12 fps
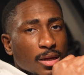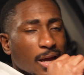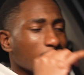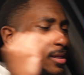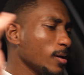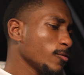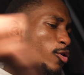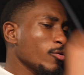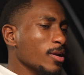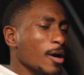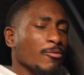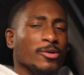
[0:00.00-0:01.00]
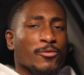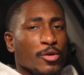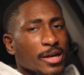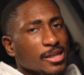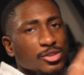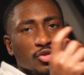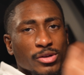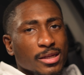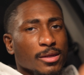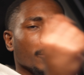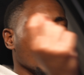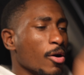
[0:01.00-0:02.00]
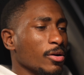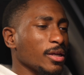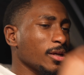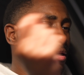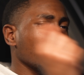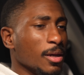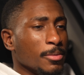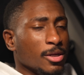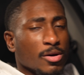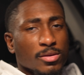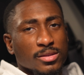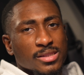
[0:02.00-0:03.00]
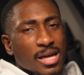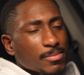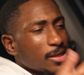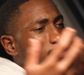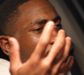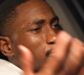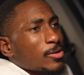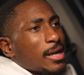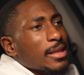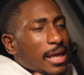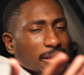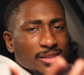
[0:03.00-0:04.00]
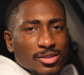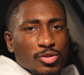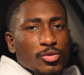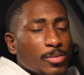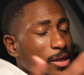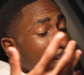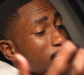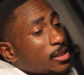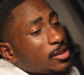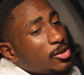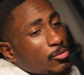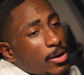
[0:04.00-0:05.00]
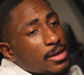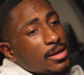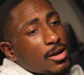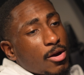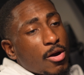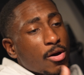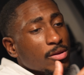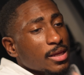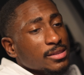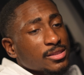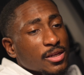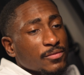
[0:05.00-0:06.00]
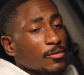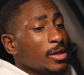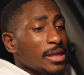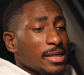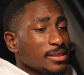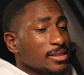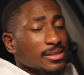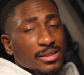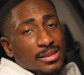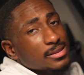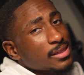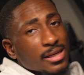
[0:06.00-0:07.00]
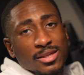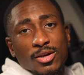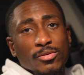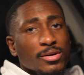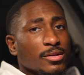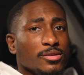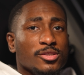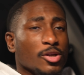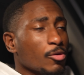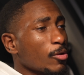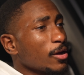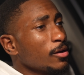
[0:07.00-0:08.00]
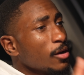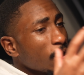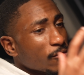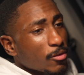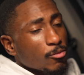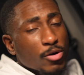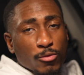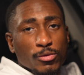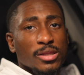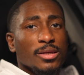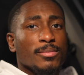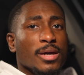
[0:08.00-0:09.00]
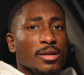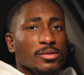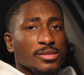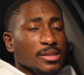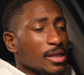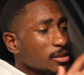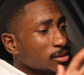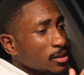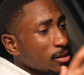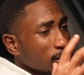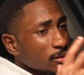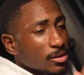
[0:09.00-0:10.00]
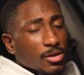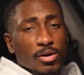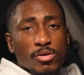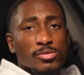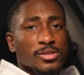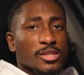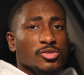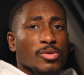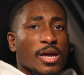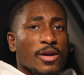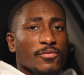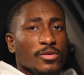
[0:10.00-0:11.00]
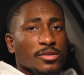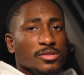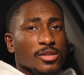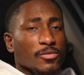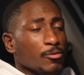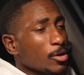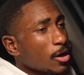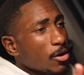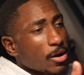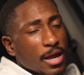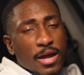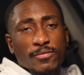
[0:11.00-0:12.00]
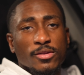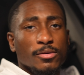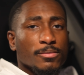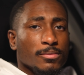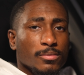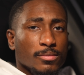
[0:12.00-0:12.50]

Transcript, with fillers: I love going out with friends, drinking, partying, clubbing all the time. That's just what I like to do. But I'm telling you right now, all that stuff is just gonna take your energy away from what really matters, and that's the goals that you have for yourself. We all have them.